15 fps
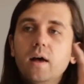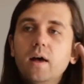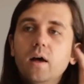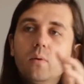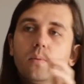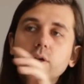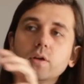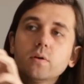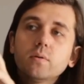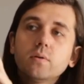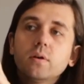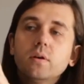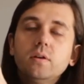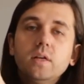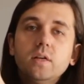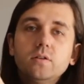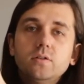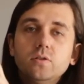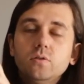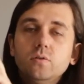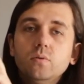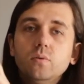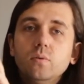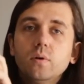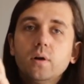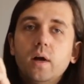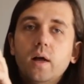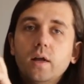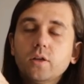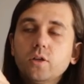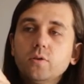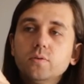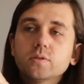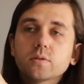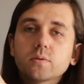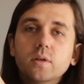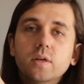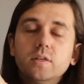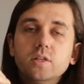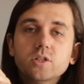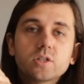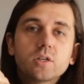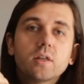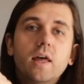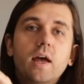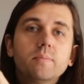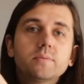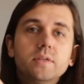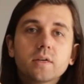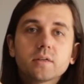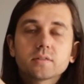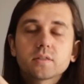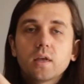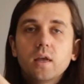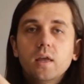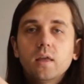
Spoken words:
we don't need to use additional optics.